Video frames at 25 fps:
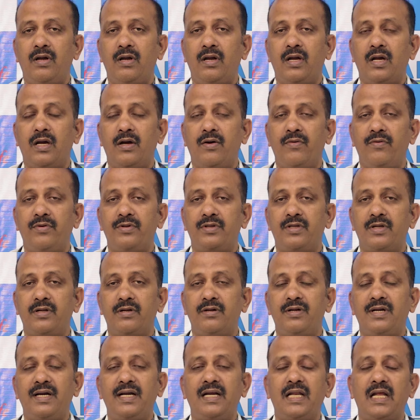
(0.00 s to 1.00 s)
Yeah, with the
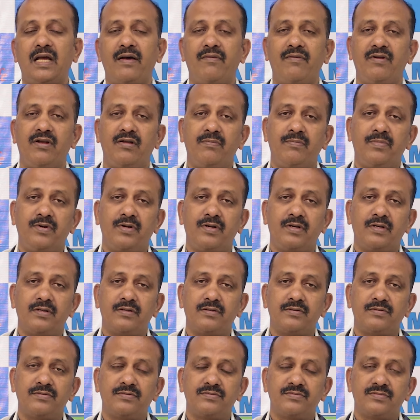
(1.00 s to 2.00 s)
data
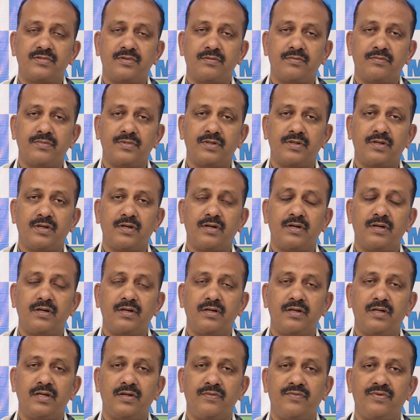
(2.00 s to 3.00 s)
available from uh,
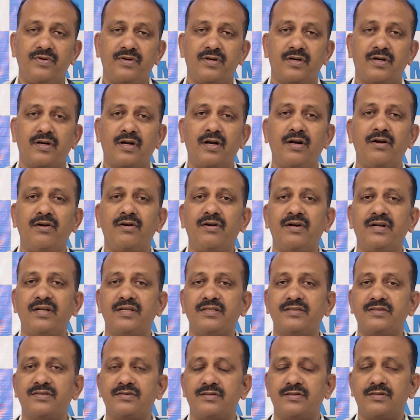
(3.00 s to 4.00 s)
different
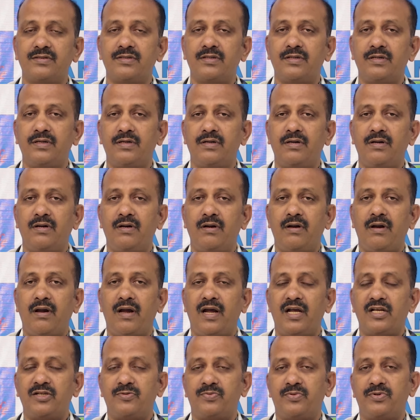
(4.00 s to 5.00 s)
countries,
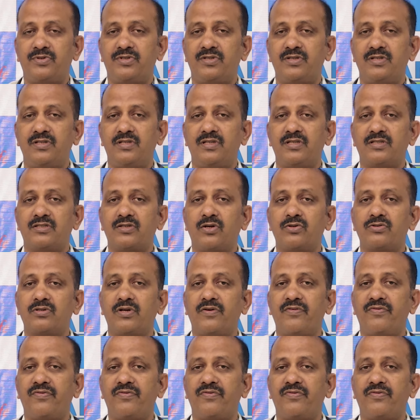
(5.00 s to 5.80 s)
especially the South